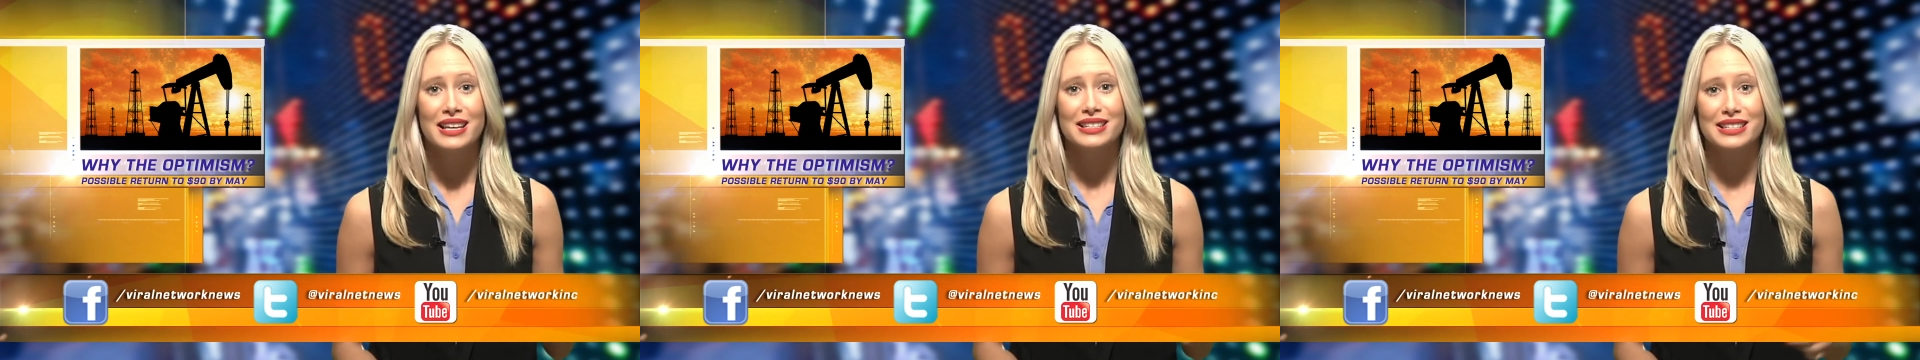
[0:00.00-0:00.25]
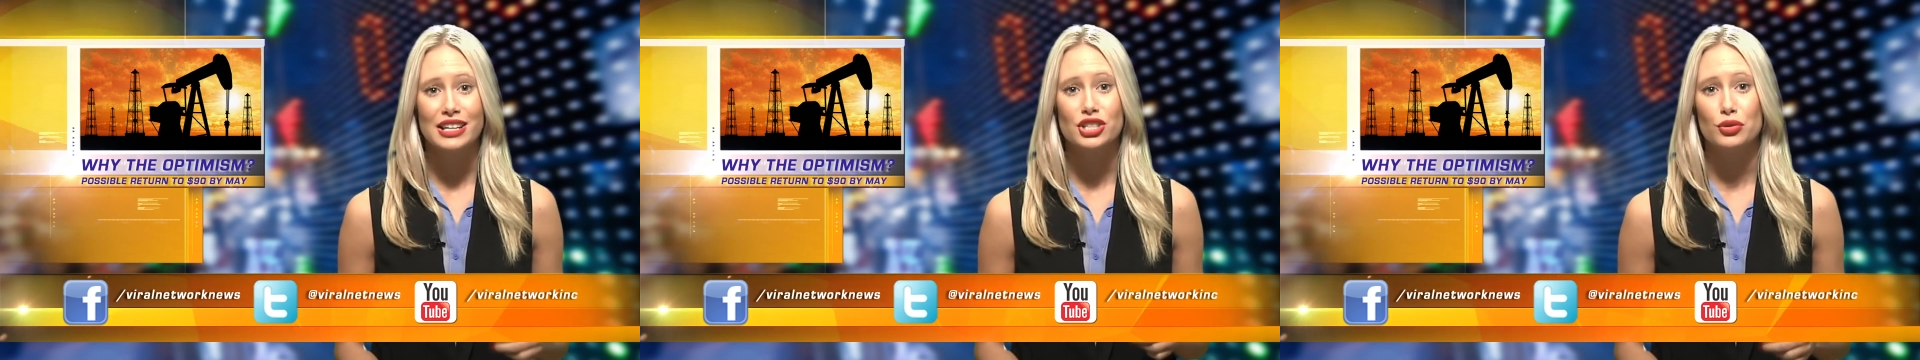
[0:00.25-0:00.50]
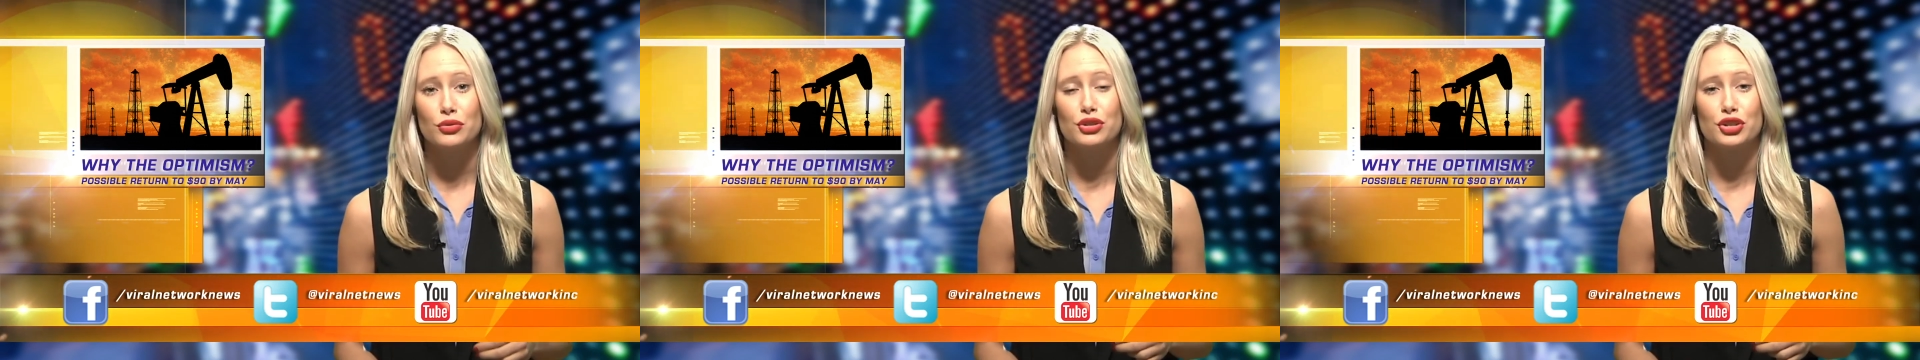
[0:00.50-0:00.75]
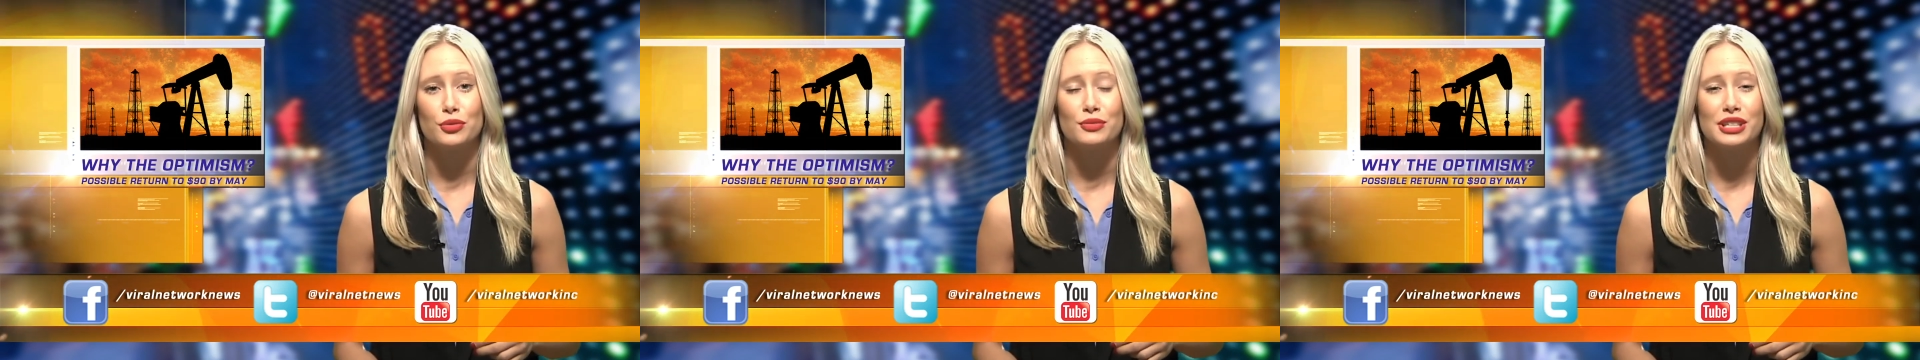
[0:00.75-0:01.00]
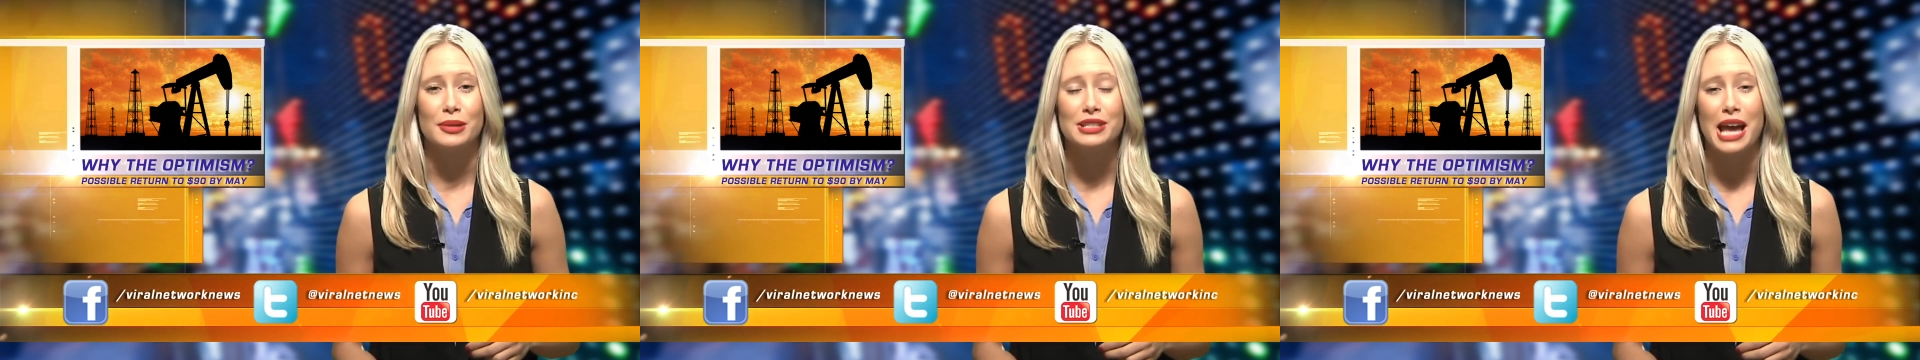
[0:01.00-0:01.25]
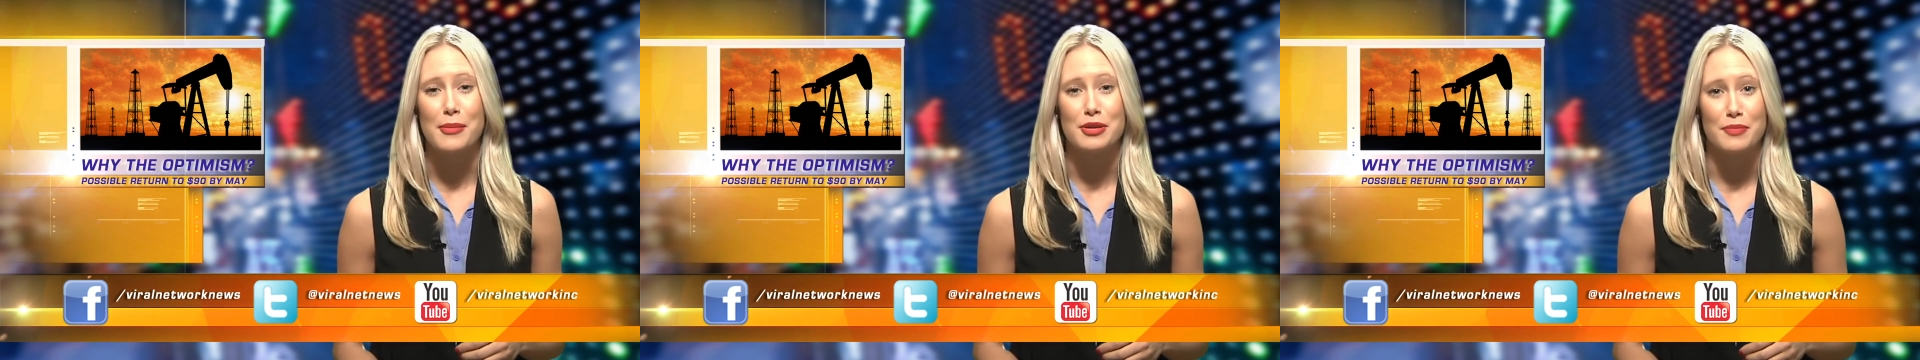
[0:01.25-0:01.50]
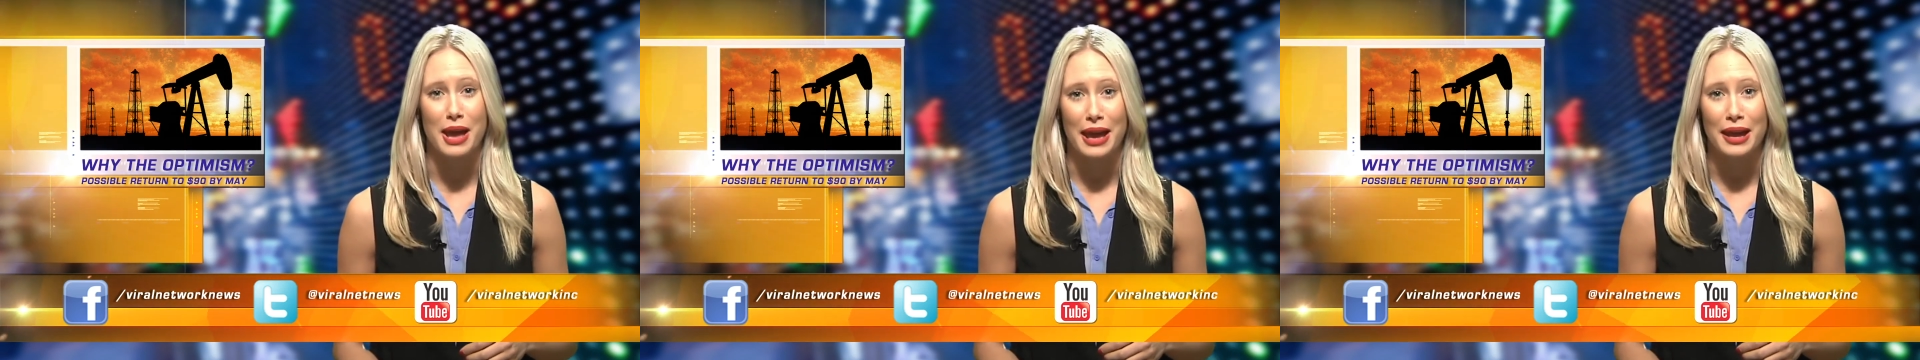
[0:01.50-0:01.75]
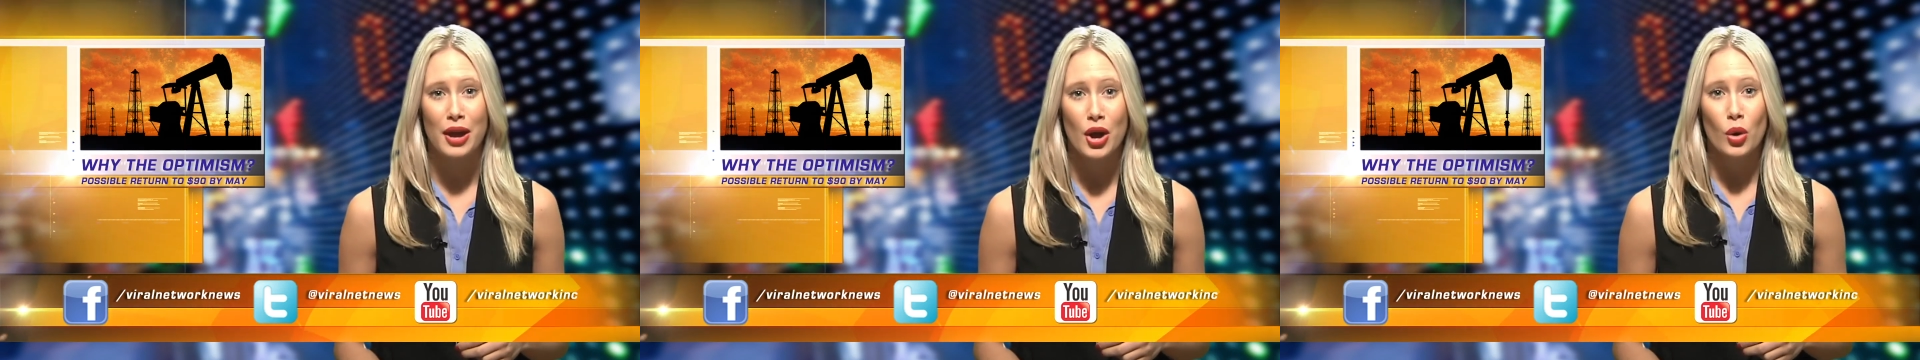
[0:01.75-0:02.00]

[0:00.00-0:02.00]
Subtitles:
set to resume sometime in May,